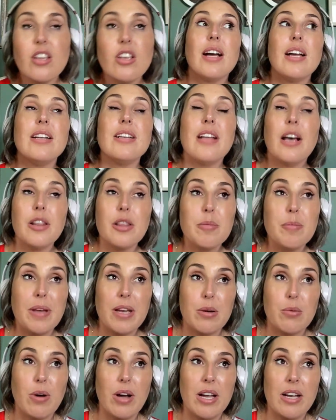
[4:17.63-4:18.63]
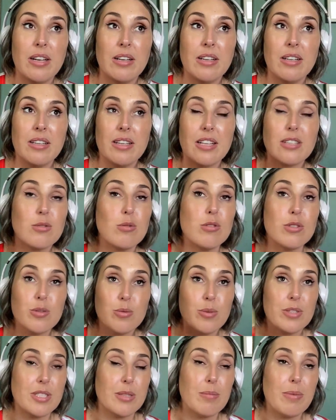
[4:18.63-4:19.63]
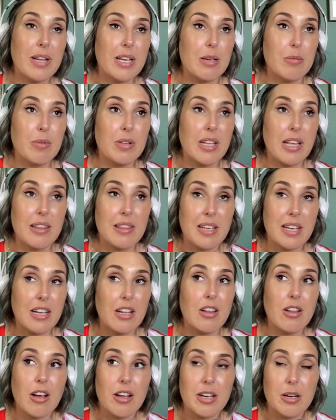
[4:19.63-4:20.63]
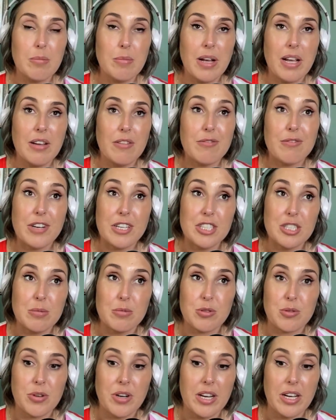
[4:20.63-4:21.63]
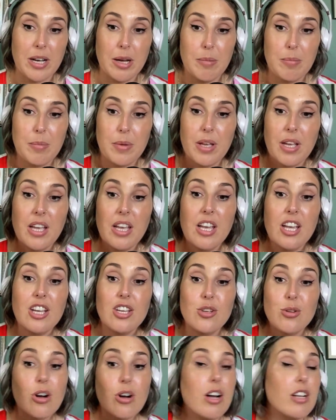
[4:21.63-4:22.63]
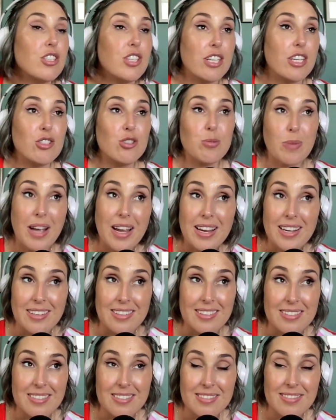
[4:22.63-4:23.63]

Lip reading: Another big one that also was applicable, I think, a lot in my friendships growing up. You can't change your mind.